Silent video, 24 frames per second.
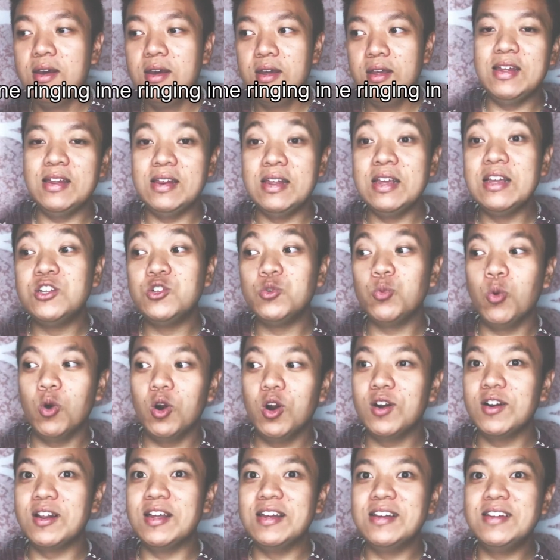each
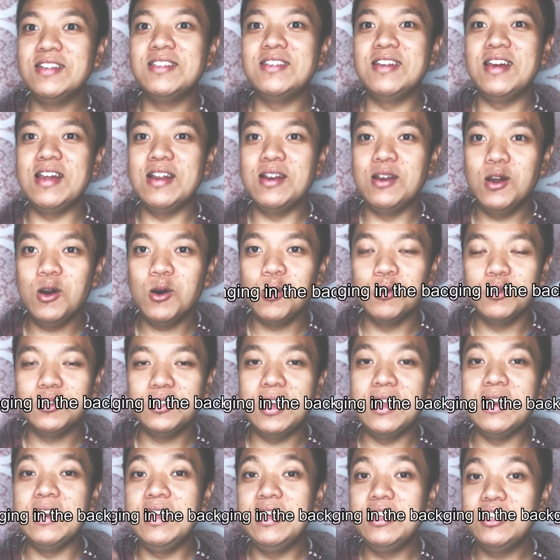word is a note
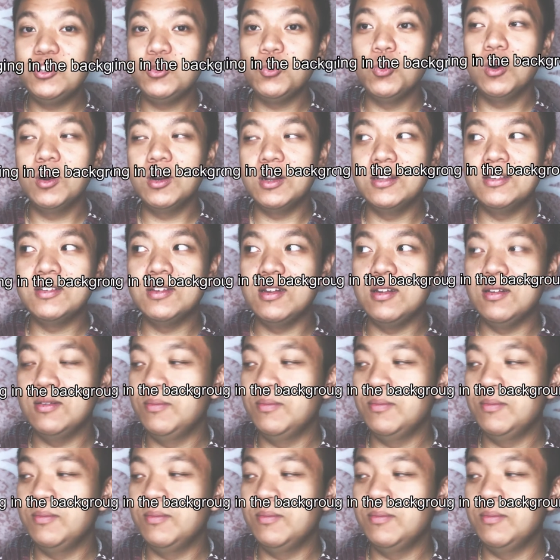and each word is a